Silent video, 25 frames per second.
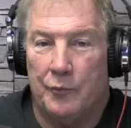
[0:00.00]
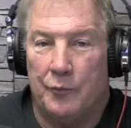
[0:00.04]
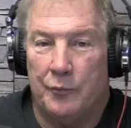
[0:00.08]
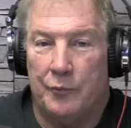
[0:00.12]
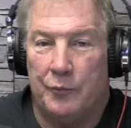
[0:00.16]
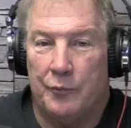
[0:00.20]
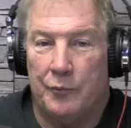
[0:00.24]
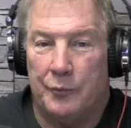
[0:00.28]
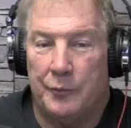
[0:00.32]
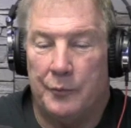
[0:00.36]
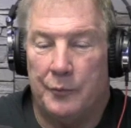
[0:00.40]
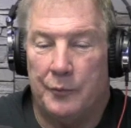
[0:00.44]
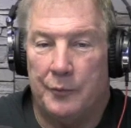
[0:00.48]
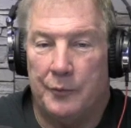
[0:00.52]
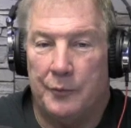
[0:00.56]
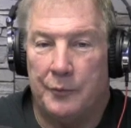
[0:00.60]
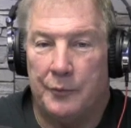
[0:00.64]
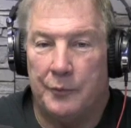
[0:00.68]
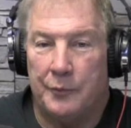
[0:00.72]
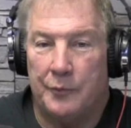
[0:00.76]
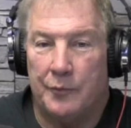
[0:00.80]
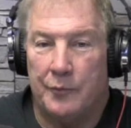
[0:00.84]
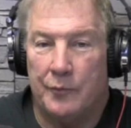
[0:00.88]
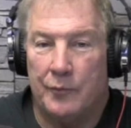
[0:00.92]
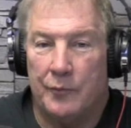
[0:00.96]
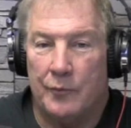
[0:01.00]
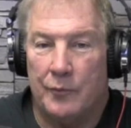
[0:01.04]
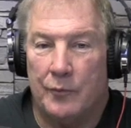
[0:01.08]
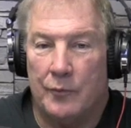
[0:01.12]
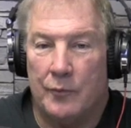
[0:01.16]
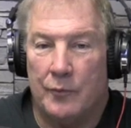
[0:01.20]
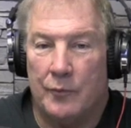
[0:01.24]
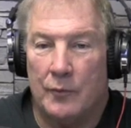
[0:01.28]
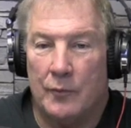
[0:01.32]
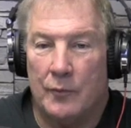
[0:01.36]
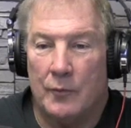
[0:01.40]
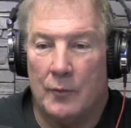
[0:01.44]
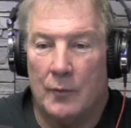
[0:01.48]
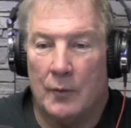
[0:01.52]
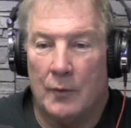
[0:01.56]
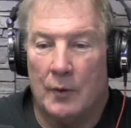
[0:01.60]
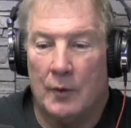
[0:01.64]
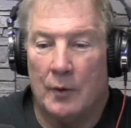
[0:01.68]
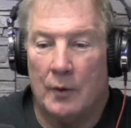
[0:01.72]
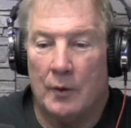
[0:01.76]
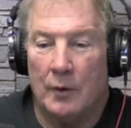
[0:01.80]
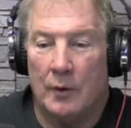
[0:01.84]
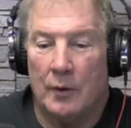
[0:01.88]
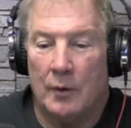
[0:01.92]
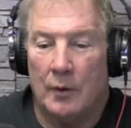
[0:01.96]

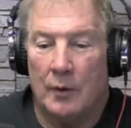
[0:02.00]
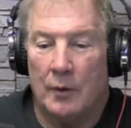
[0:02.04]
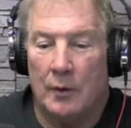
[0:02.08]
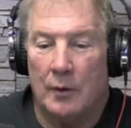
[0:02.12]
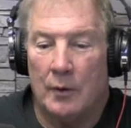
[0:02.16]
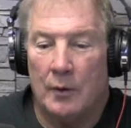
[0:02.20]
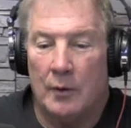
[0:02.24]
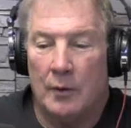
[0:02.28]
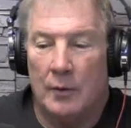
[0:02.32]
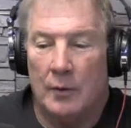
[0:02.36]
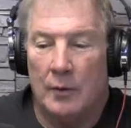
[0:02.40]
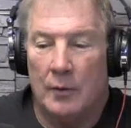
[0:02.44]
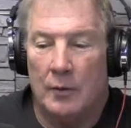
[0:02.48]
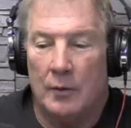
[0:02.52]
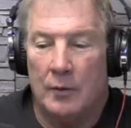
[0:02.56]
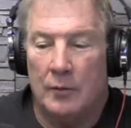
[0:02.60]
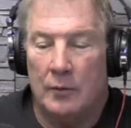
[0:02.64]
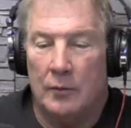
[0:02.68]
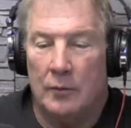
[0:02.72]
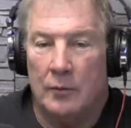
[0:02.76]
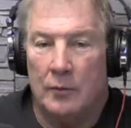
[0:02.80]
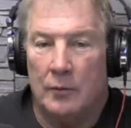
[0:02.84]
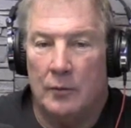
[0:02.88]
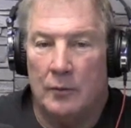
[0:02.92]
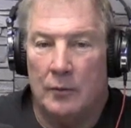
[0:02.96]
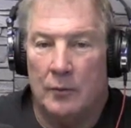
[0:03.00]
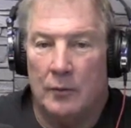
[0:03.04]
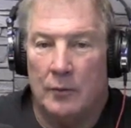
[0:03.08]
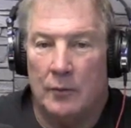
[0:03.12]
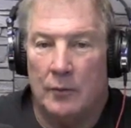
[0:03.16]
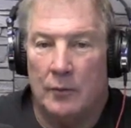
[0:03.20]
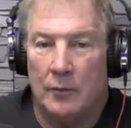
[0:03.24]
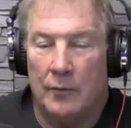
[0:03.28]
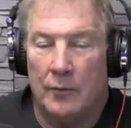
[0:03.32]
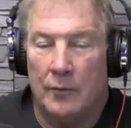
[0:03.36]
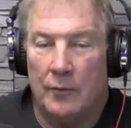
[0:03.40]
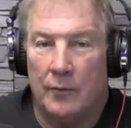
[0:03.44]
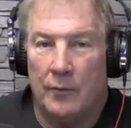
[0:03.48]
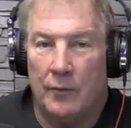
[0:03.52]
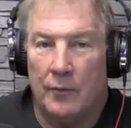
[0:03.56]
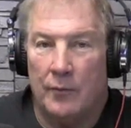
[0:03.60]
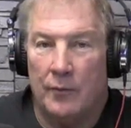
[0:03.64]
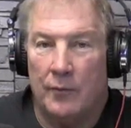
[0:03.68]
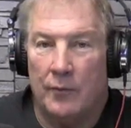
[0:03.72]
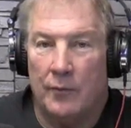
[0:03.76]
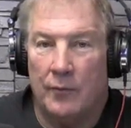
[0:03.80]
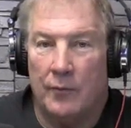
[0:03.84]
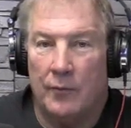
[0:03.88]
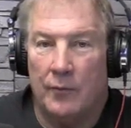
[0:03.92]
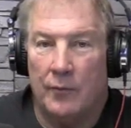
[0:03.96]

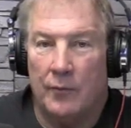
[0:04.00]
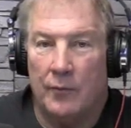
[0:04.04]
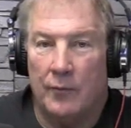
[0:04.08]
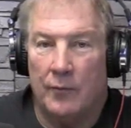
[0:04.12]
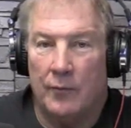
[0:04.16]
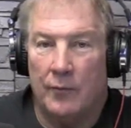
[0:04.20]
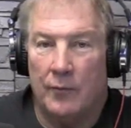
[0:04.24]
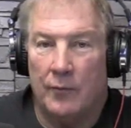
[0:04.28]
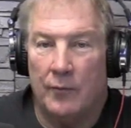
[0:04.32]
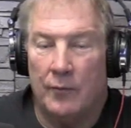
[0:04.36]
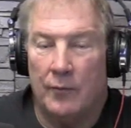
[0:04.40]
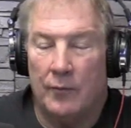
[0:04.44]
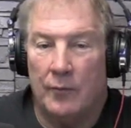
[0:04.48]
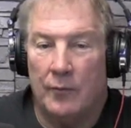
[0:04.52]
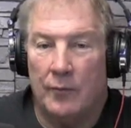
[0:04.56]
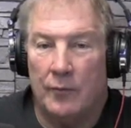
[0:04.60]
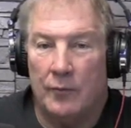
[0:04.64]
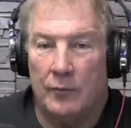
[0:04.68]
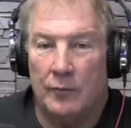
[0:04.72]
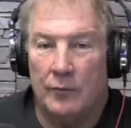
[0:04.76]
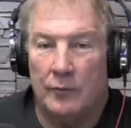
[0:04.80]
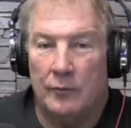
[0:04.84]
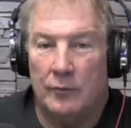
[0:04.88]
No words are spoken by the person on screen.